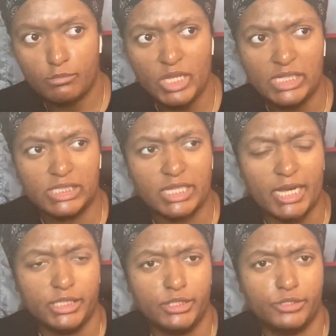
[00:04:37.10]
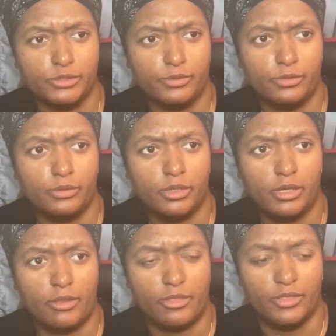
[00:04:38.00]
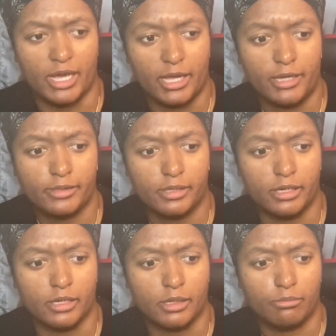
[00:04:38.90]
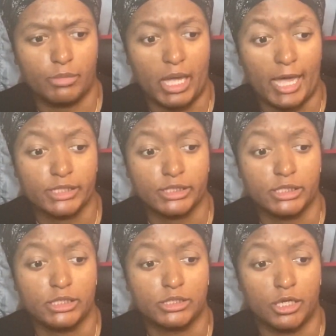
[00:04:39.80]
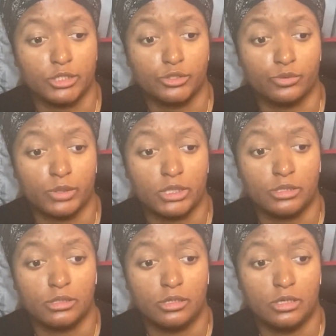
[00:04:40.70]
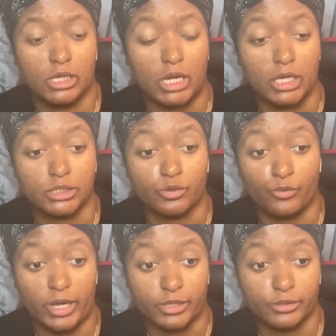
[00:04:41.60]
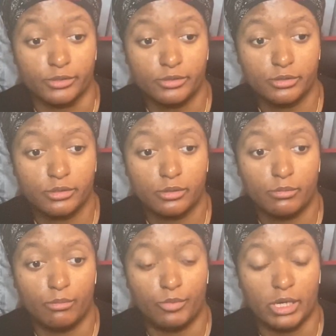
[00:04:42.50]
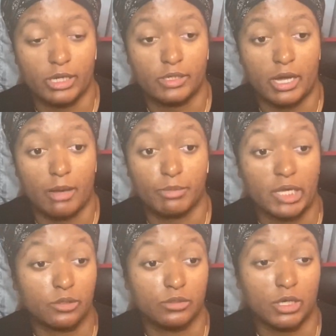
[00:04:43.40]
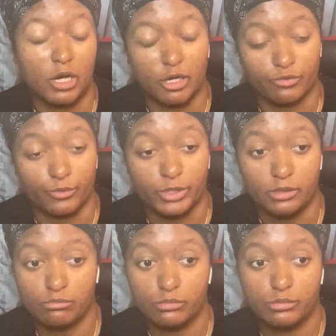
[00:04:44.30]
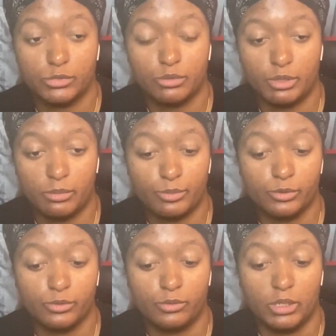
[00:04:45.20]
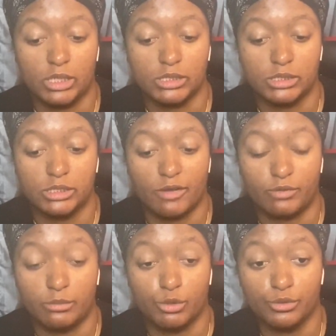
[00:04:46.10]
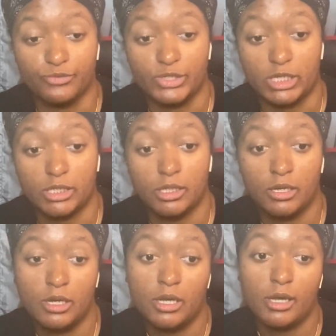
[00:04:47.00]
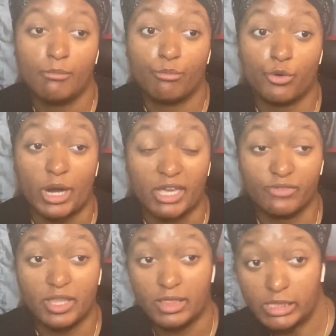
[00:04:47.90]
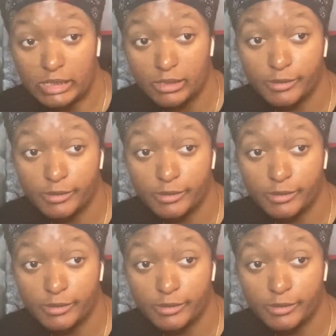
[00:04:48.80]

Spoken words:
decided to do that. I actually started doing Akashic Records, but I'm not going to offer it to people. It's definitely more of a private thing.